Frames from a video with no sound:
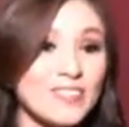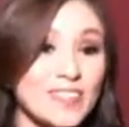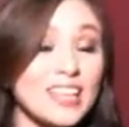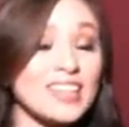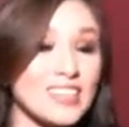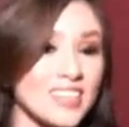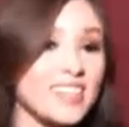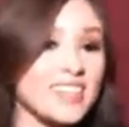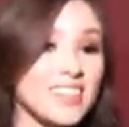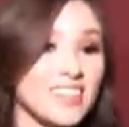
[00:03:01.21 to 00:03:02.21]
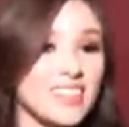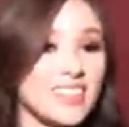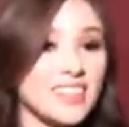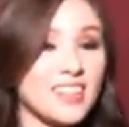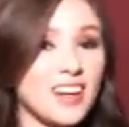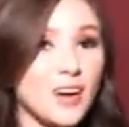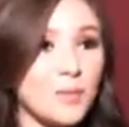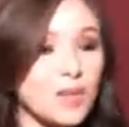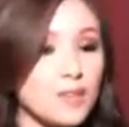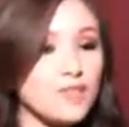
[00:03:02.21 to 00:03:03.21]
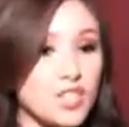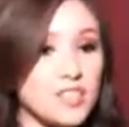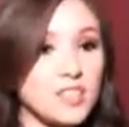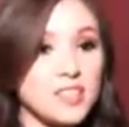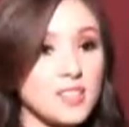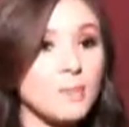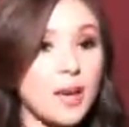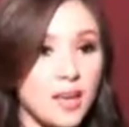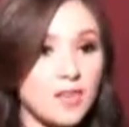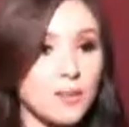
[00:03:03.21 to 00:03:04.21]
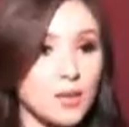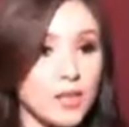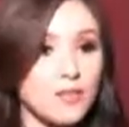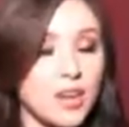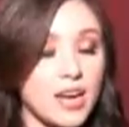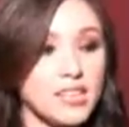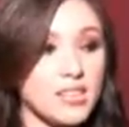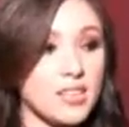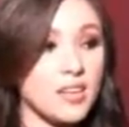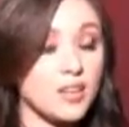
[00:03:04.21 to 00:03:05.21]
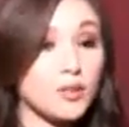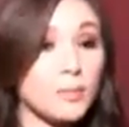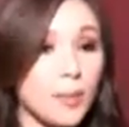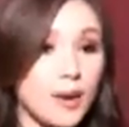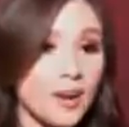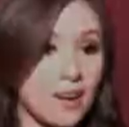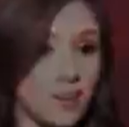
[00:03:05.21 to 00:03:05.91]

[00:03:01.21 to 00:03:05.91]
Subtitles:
but I still love jeans and I still buy them whenever I see a good pair.